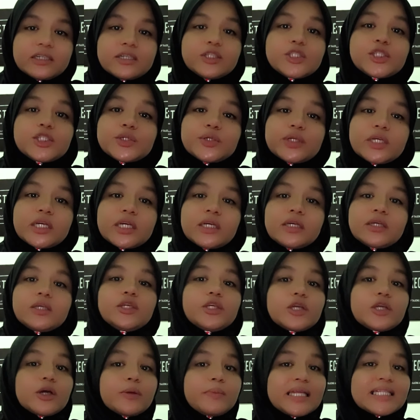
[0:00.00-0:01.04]
during
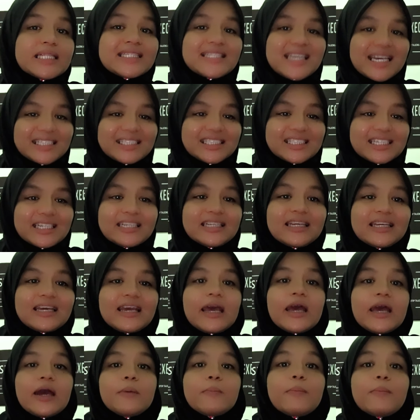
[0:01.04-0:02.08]
your Meet session
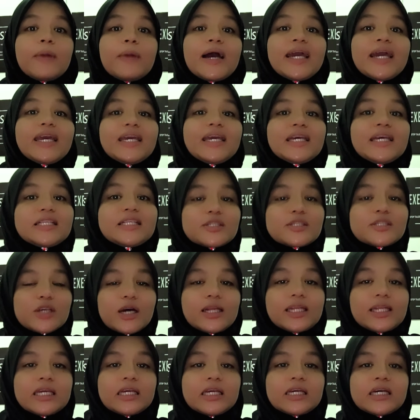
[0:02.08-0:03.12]
by
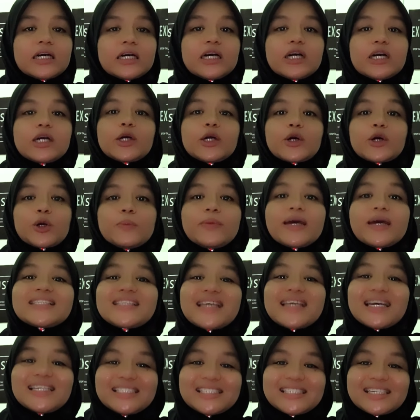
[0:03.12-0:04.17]
installing a Chrome
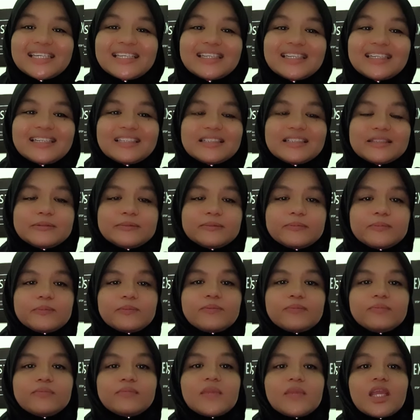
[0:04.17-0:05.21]
extension.
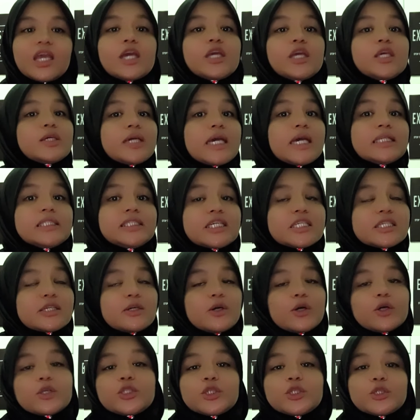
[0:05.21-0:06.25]
You can just
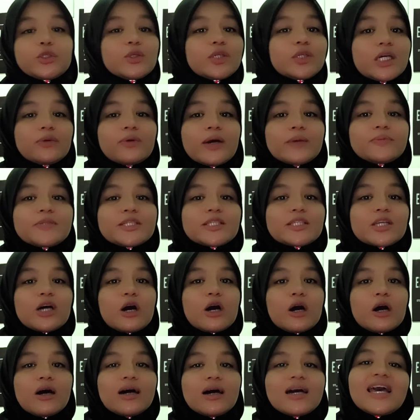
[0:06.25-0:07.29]
go to Google Web
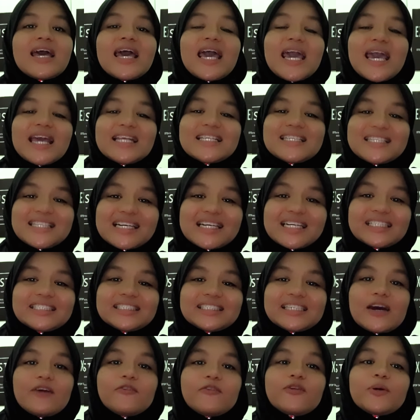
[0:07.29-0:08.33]
Store and
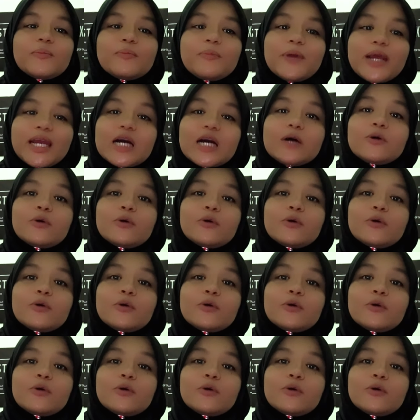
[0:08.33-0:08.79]
search for breakout